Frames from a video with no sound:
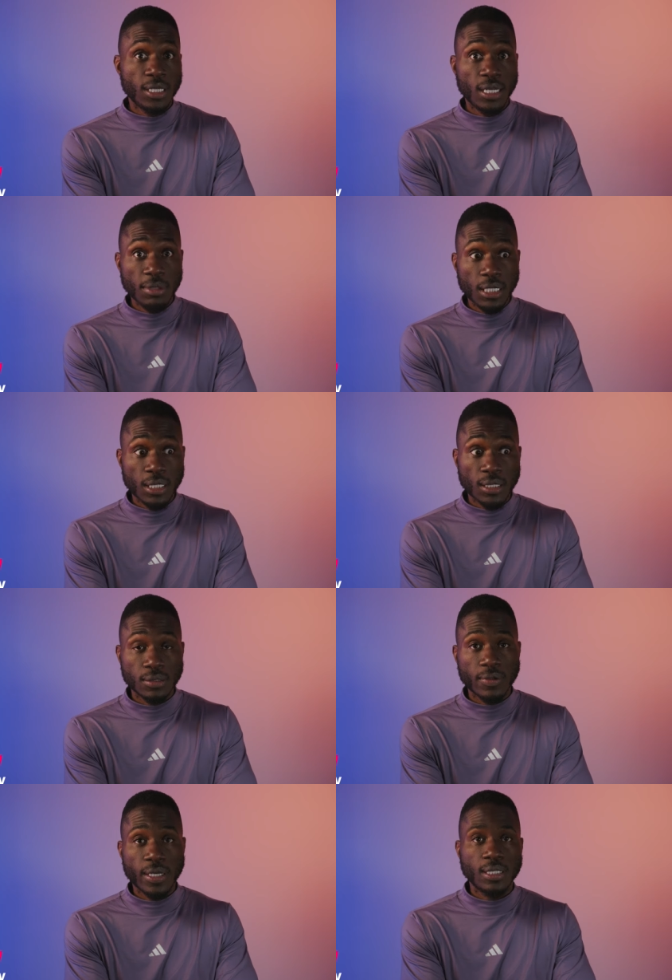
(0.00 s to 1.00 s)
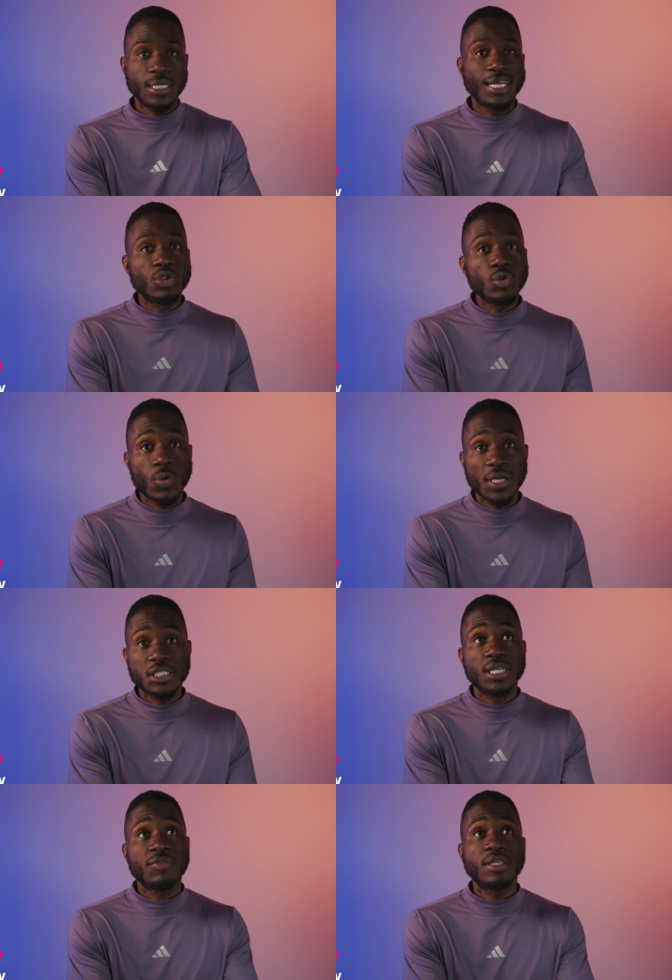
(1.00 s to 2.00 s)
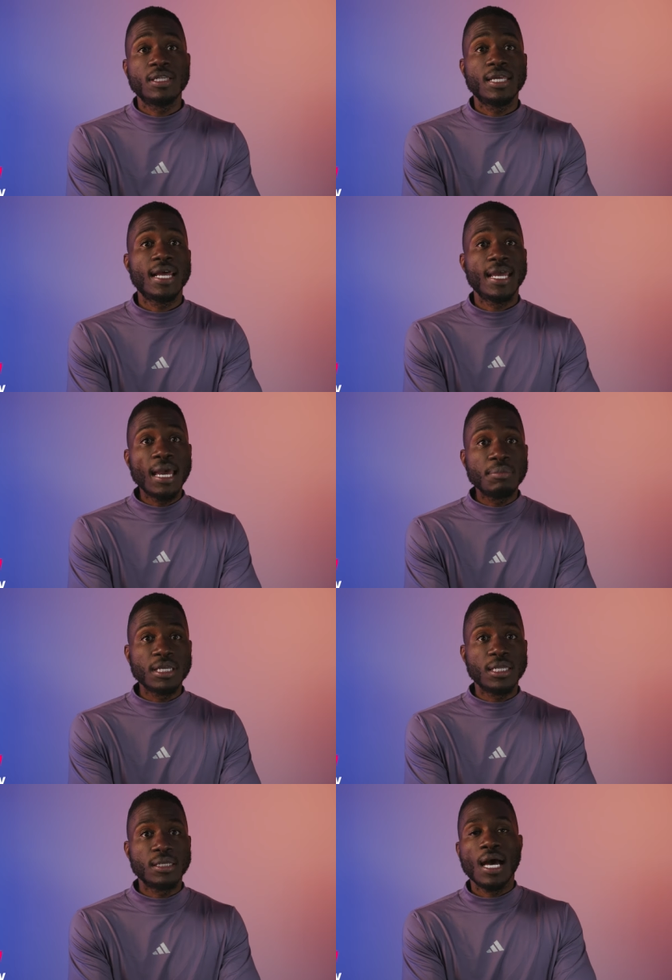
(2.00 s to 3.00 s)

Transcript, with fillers: that I'm eating, right? And I do question everything that I am eating.